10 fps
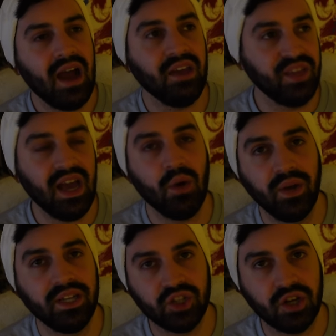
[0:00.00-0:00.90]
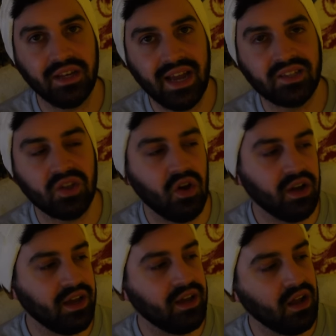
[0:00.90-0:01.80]
I think I will enjoy the next
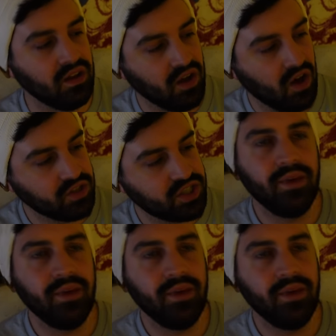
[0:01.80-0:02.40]
saga a lot.